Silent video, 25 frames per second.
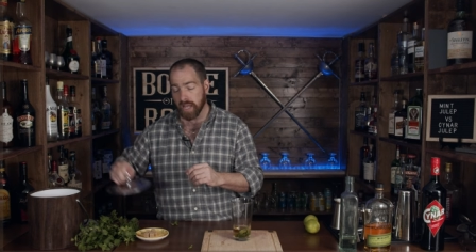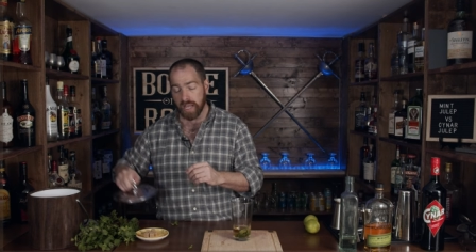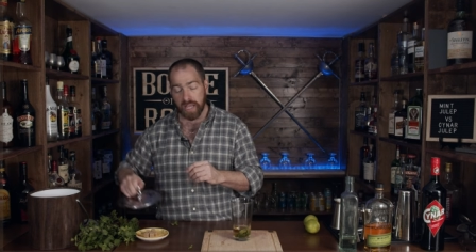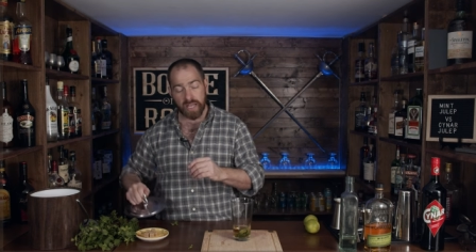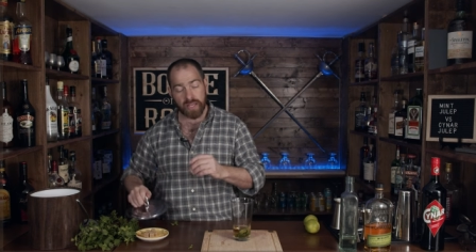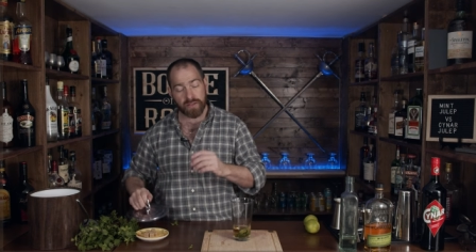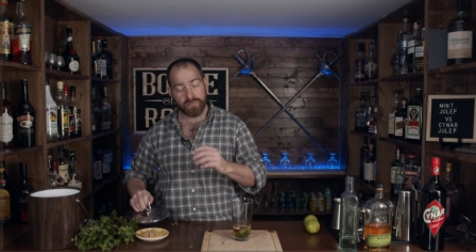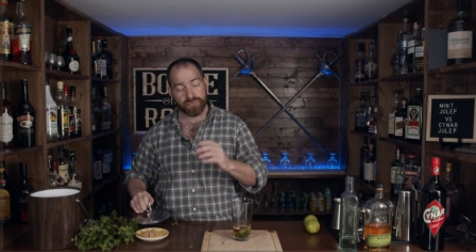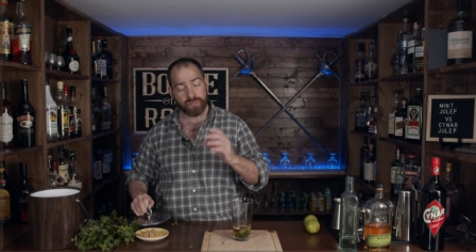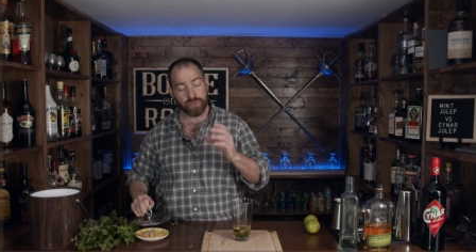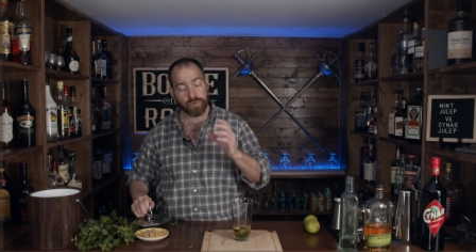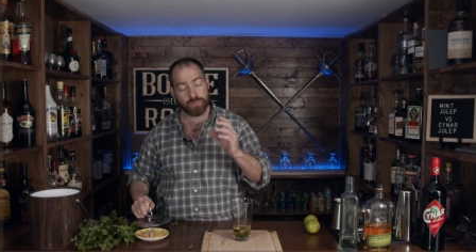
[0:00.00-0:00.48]

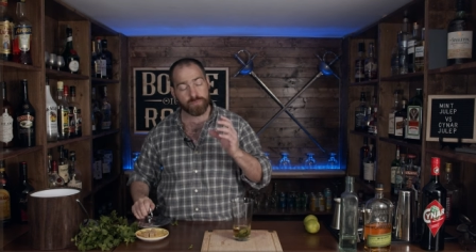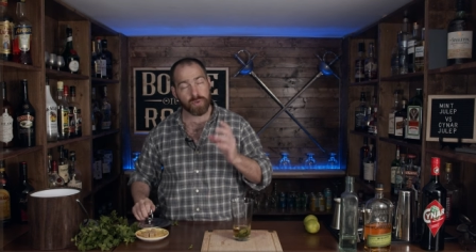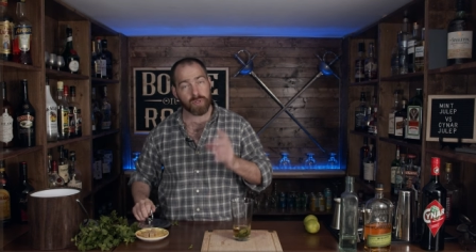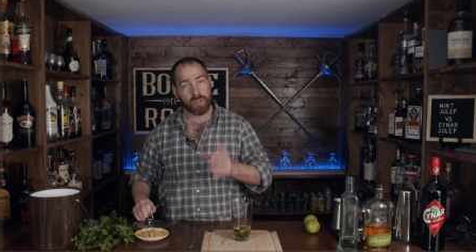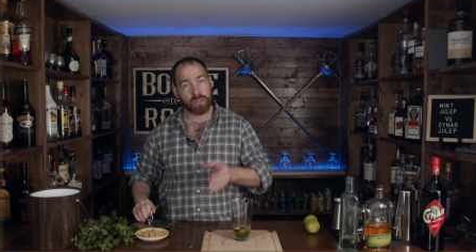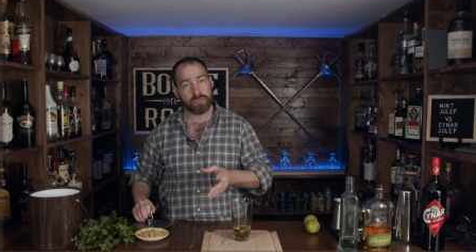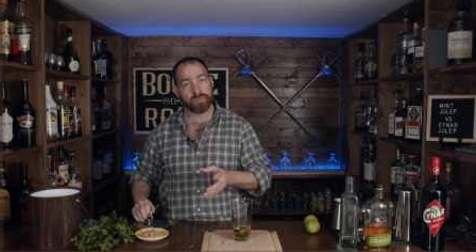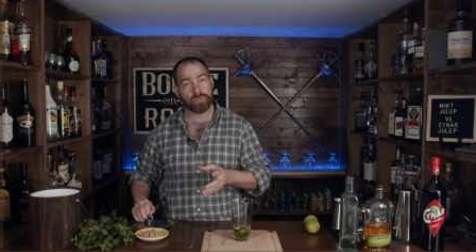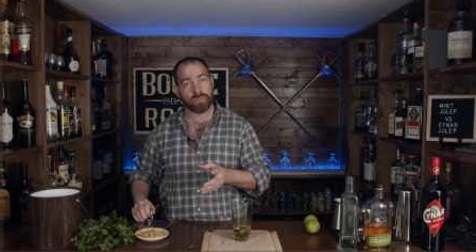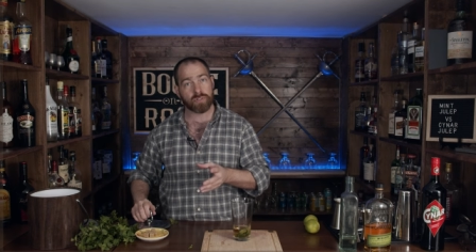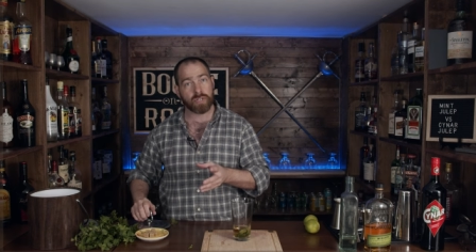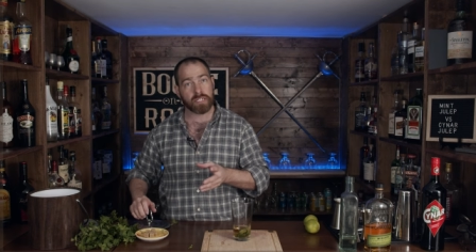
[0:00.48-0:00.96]
If you
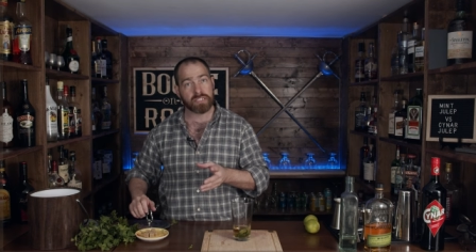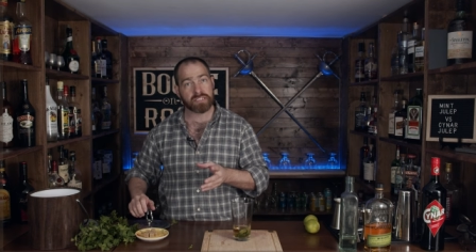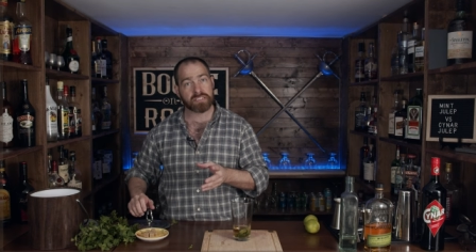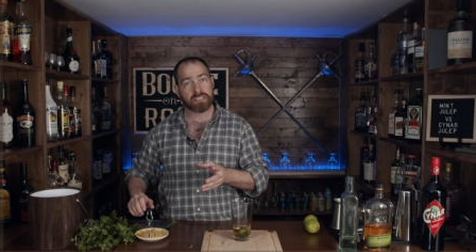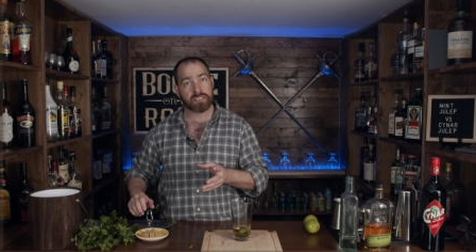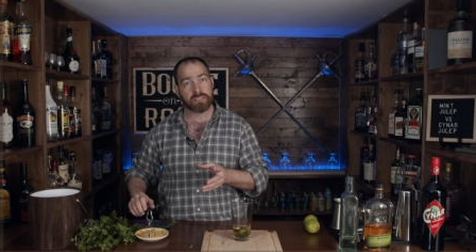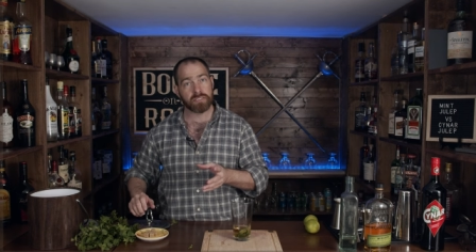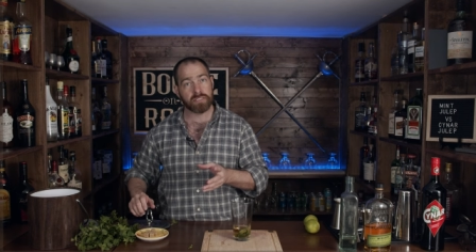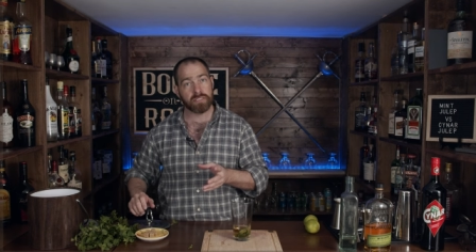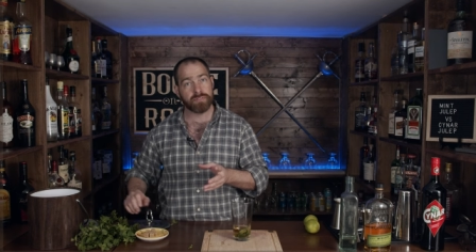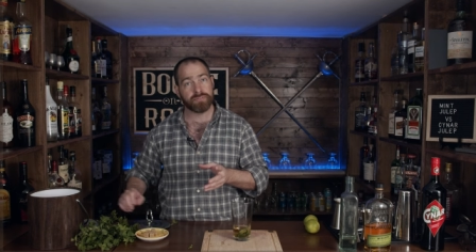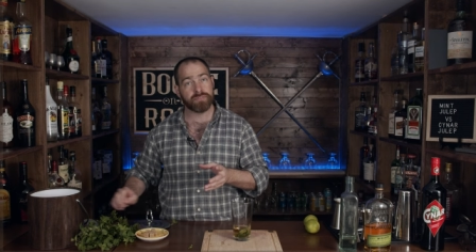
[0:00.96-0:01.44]
pulverize
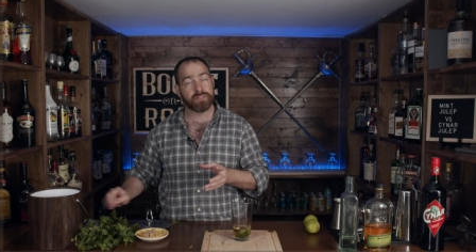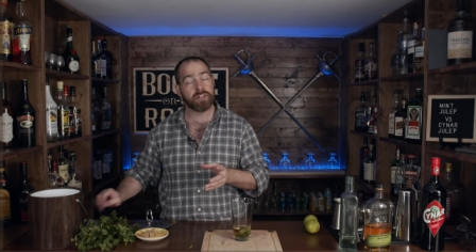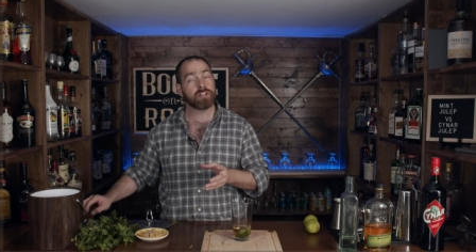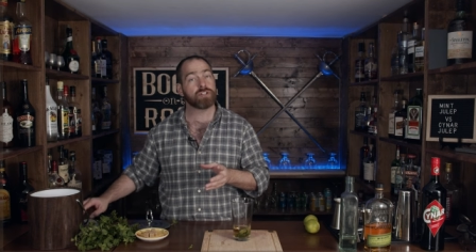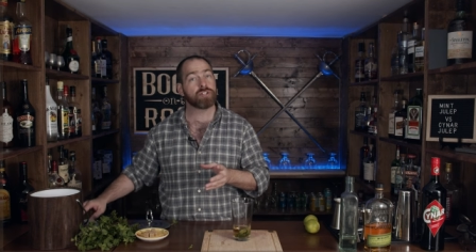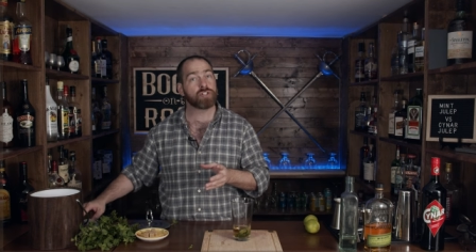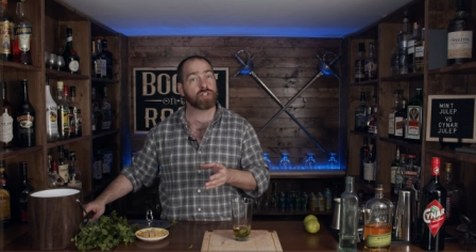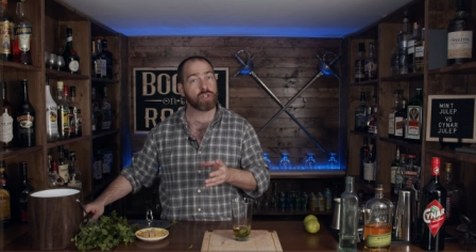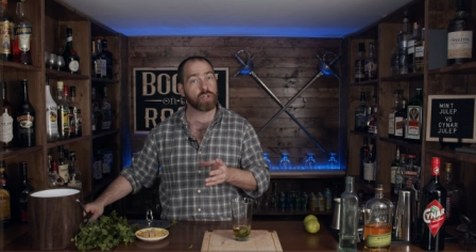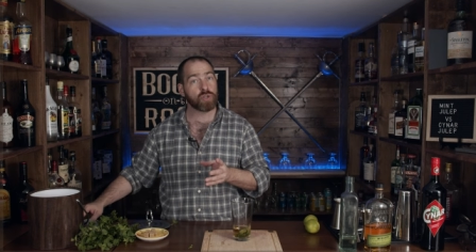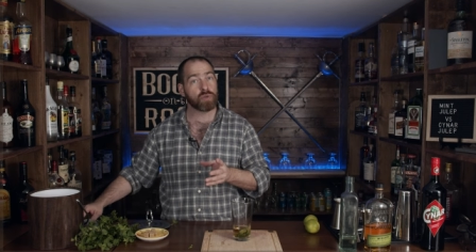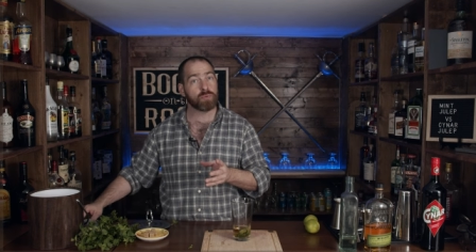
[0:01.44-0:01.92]
the leaf
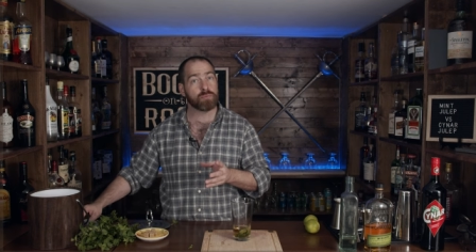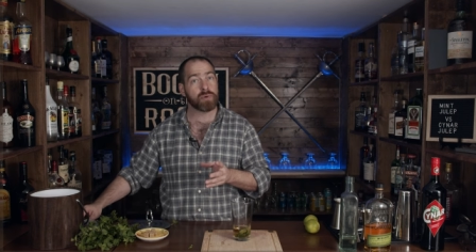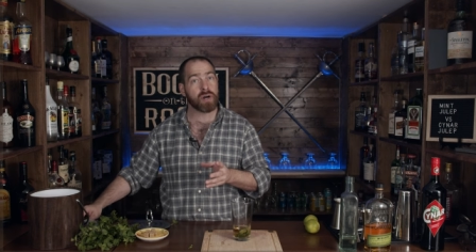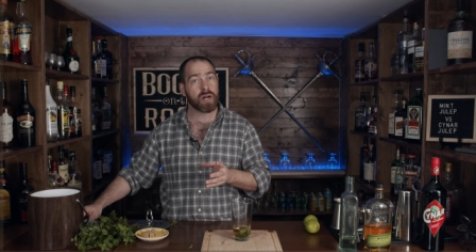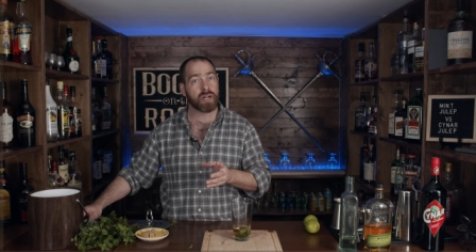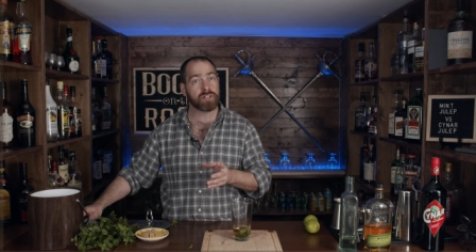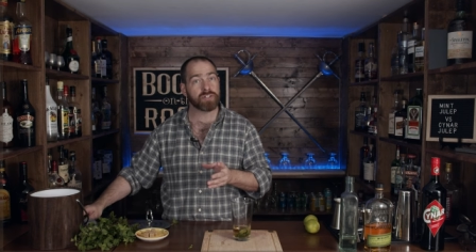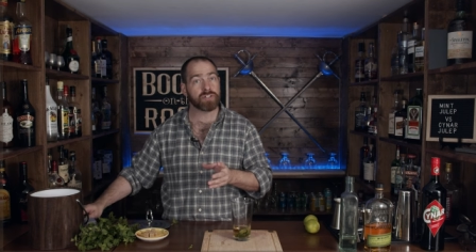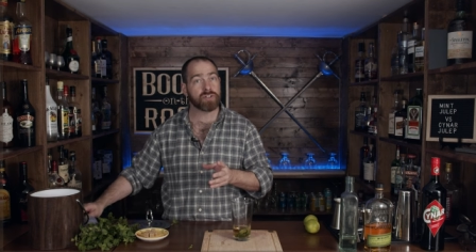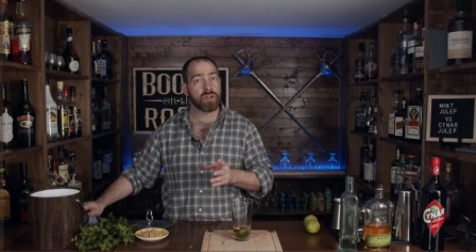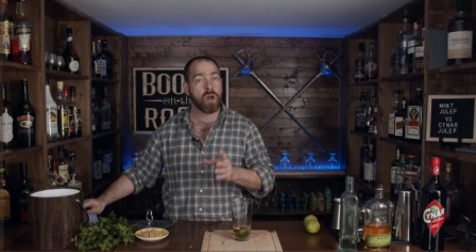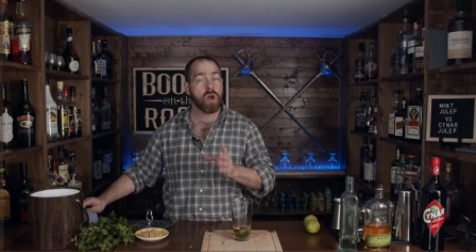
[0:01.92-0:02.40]
too
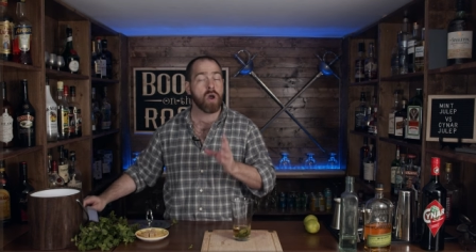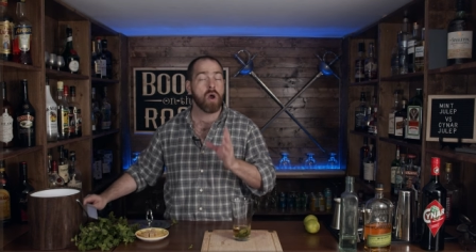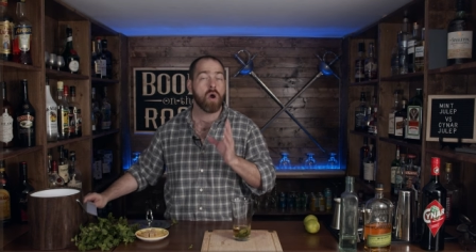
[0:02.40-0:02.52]
much,